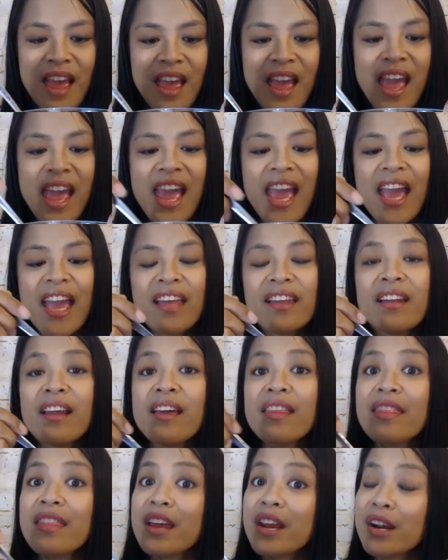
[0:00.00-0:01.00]
And
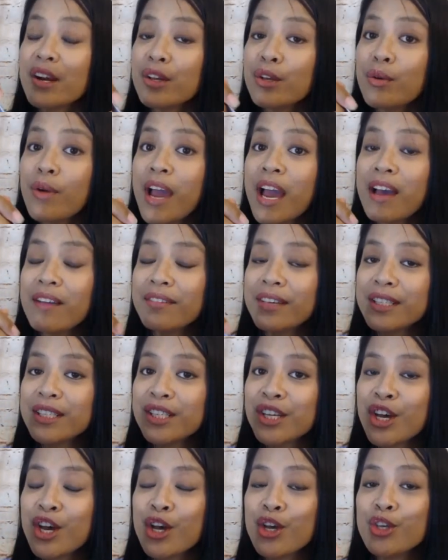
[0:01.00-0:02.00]
there you have it.
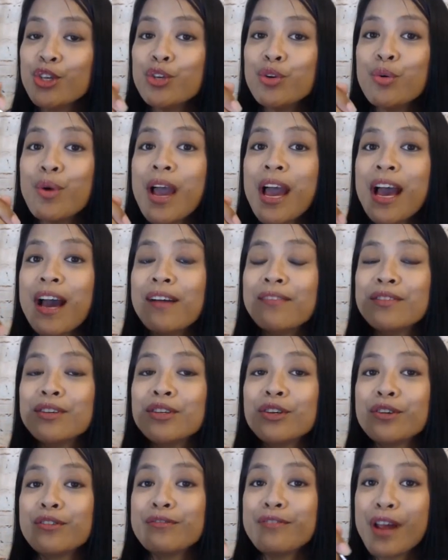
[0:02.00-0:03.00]
You have
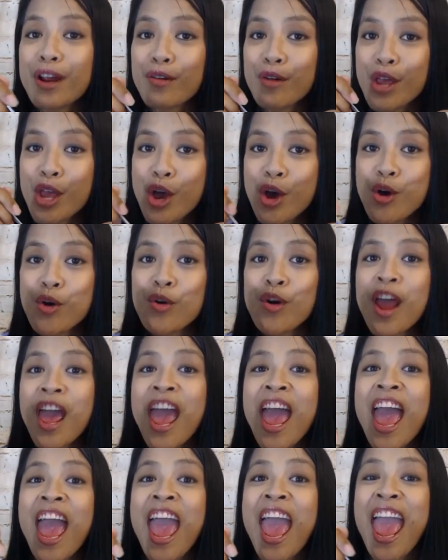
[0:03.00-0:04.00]
your very own
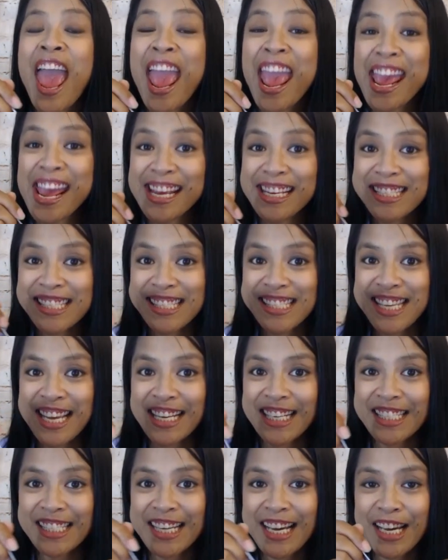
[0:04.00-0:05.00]
hand
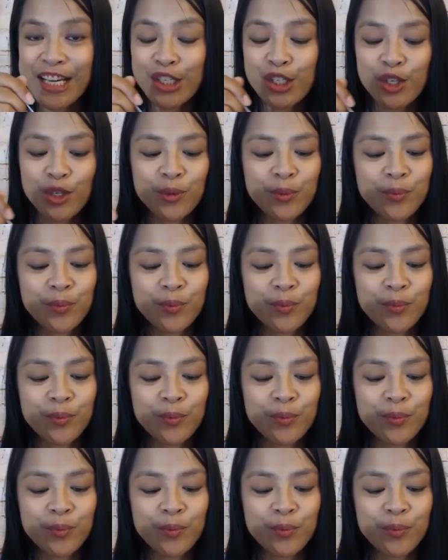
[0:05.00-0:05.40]
sanitizer.